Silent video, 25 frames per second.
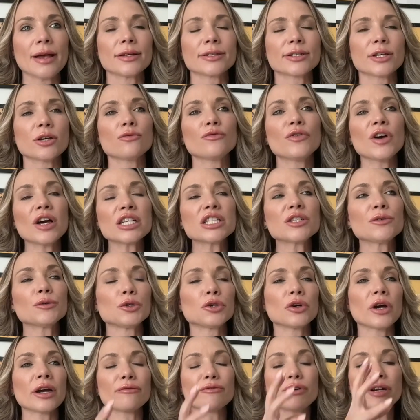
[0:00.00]
So first of all,
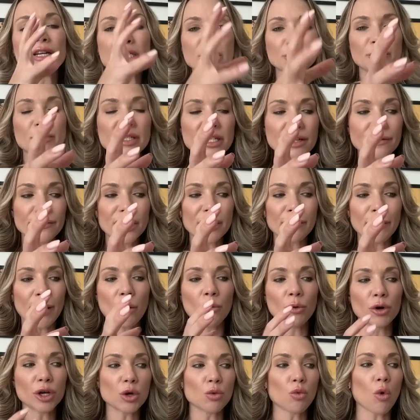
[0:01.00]
you get really specific
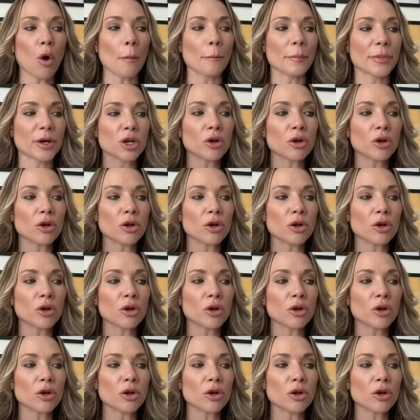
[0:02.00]
about what you want,